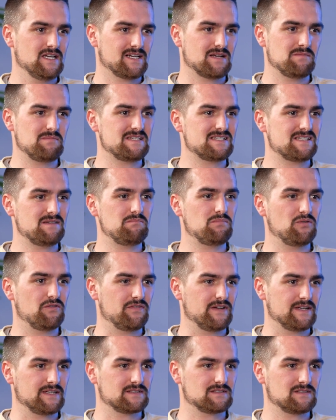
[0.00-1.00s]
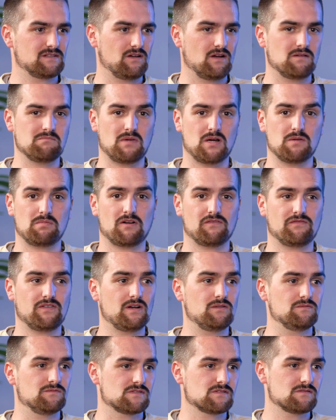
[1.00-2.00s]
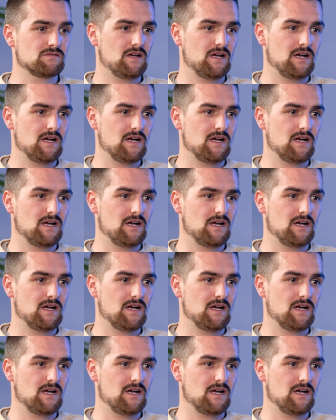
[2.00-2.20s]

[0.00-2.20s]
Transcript: can be simple things like mobile phones.